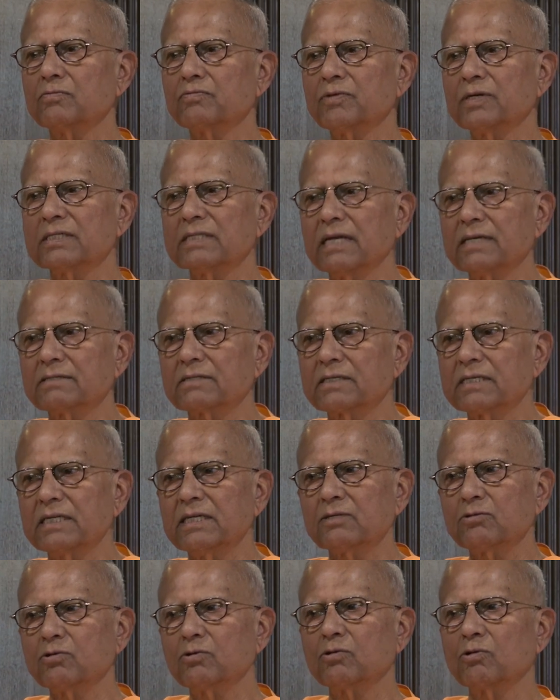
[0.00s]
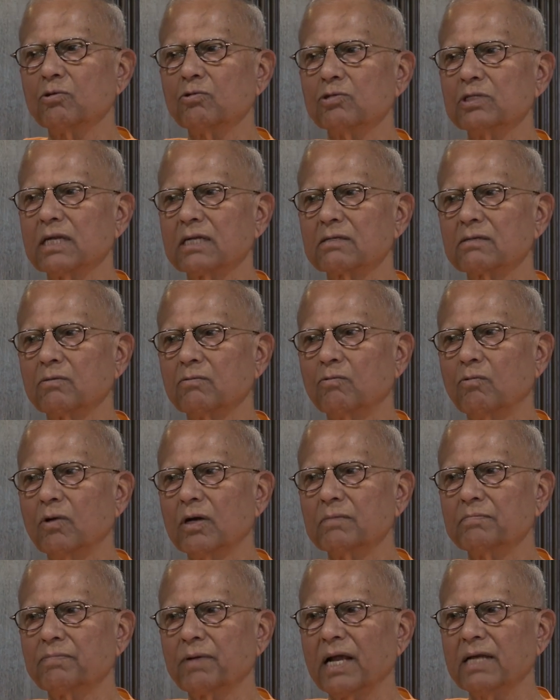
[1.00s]
for the tree to grow that
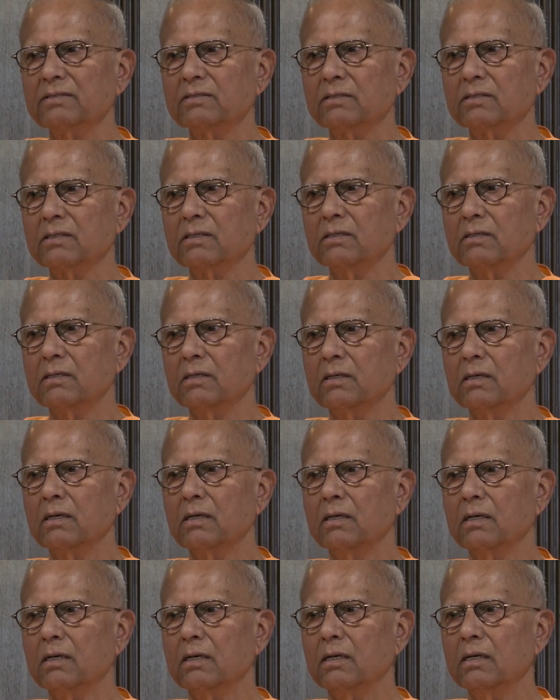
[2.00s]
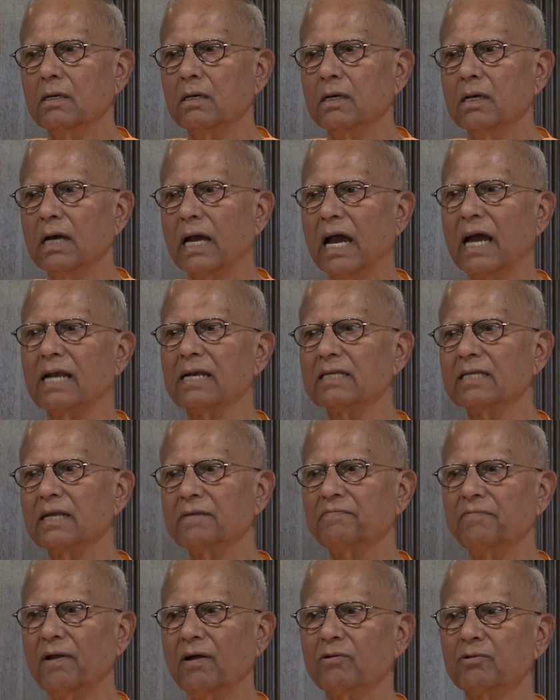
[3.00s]
one branch.
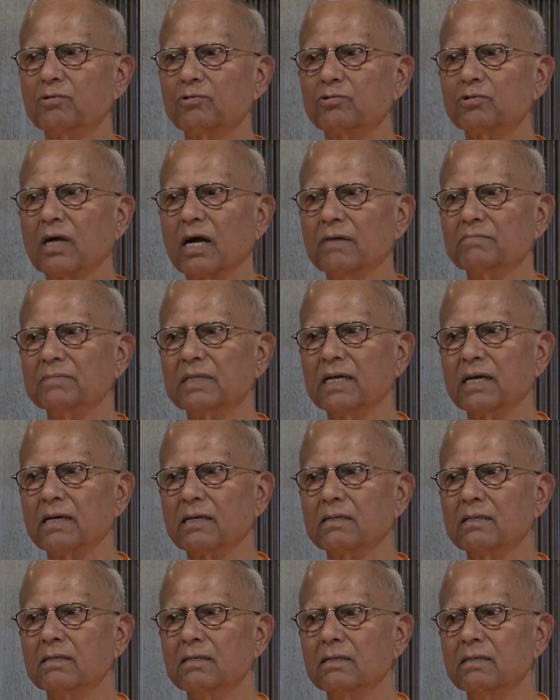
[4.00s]
Another flower would come there.